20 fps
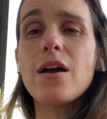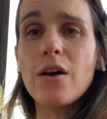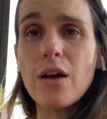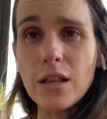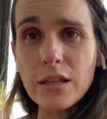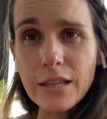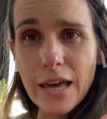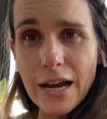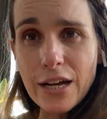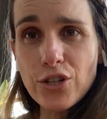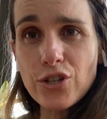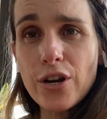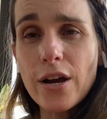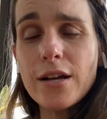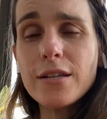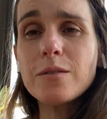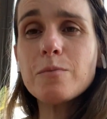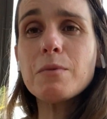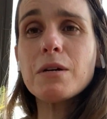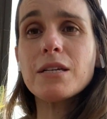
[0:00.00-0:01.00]

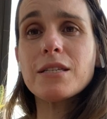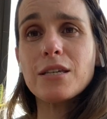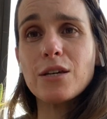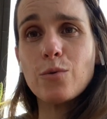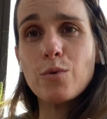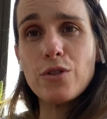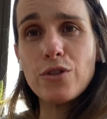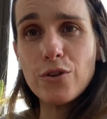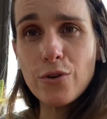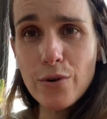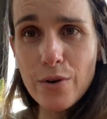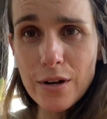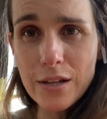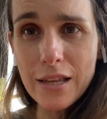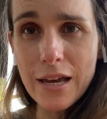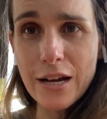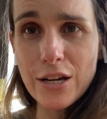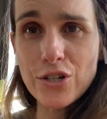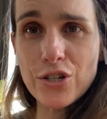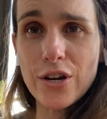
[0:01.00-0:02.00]
electrons mixing with your
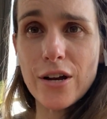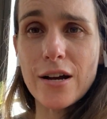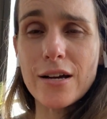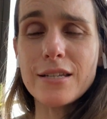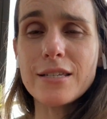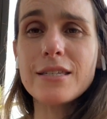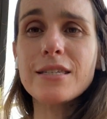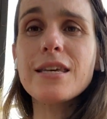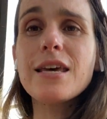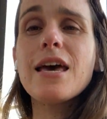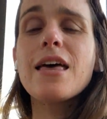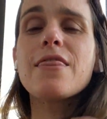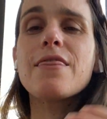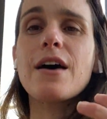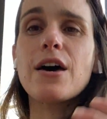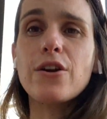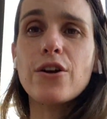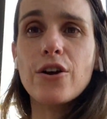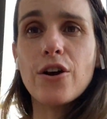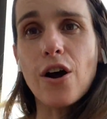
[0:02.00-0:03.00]
electrons
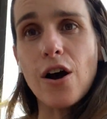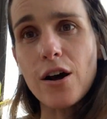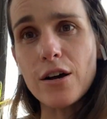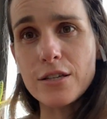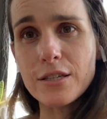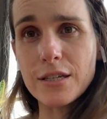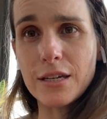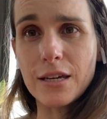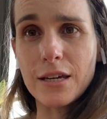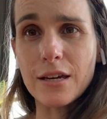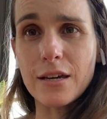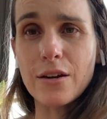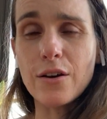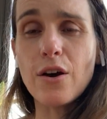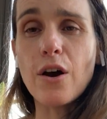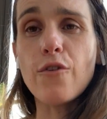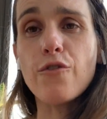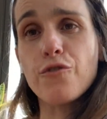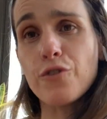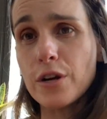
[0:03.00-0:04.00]
that are causing
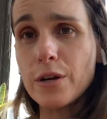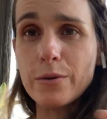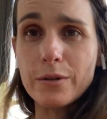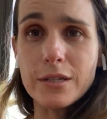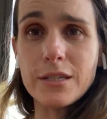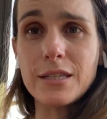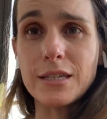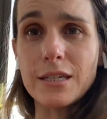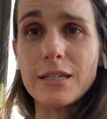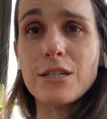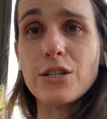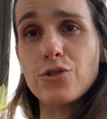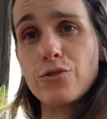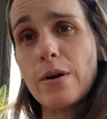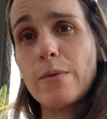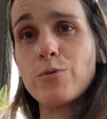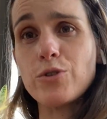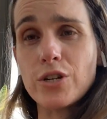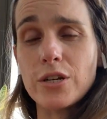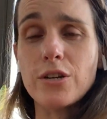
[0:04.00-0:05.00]
a frequency
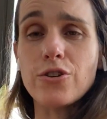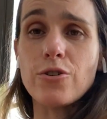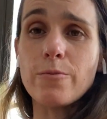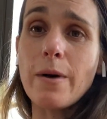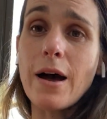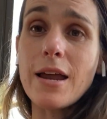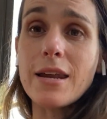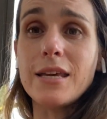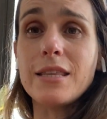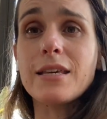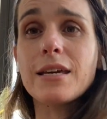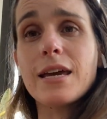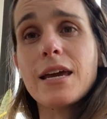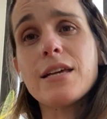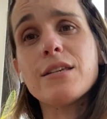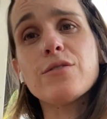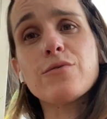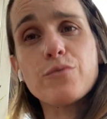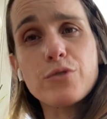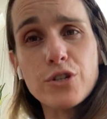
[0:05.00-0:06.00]
disruption in your body. In the
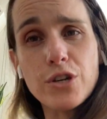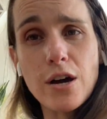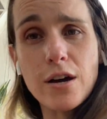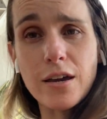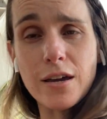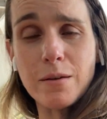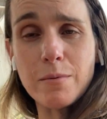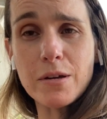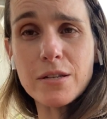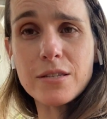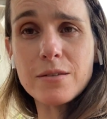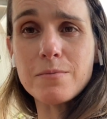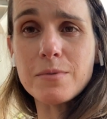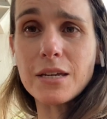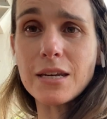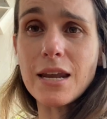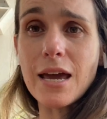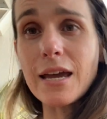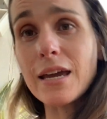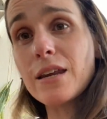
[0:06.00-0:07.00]
case, if we're talking about
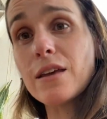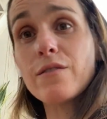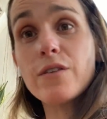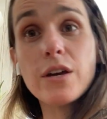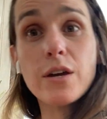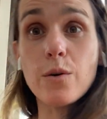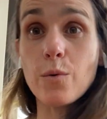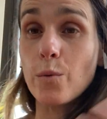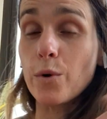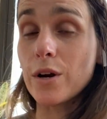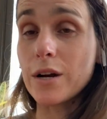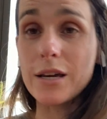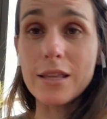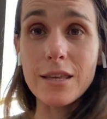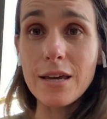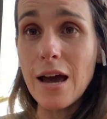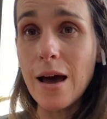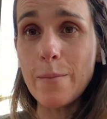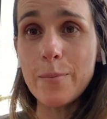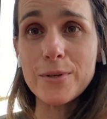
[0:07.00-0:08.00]
something negative, it could work in
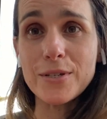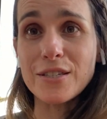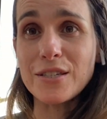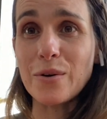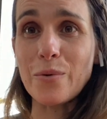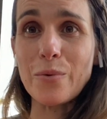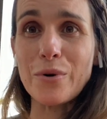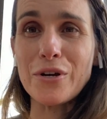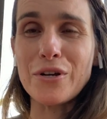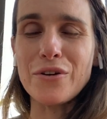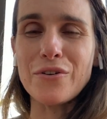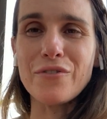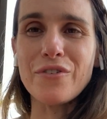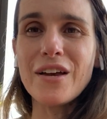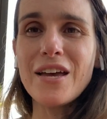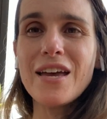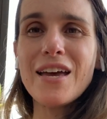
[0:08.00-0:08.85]
the opposite, where you